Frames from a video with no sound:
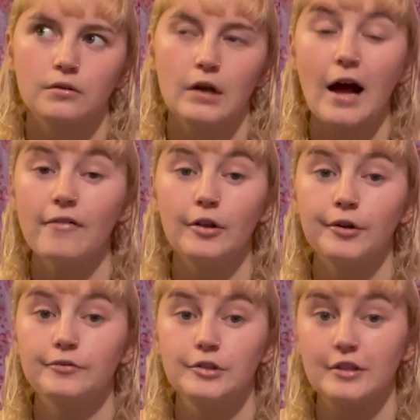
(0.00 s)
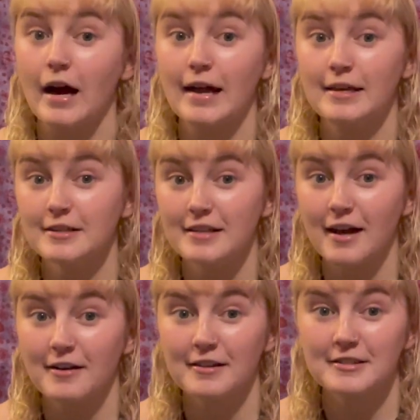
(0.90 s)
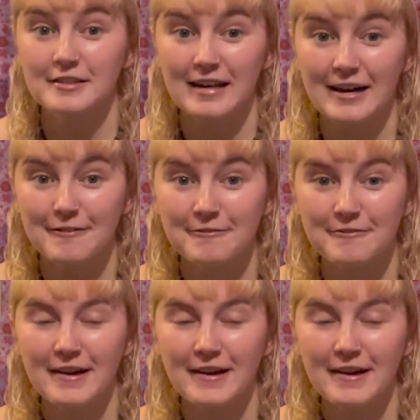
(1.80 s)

I have a lot of desires out of this life.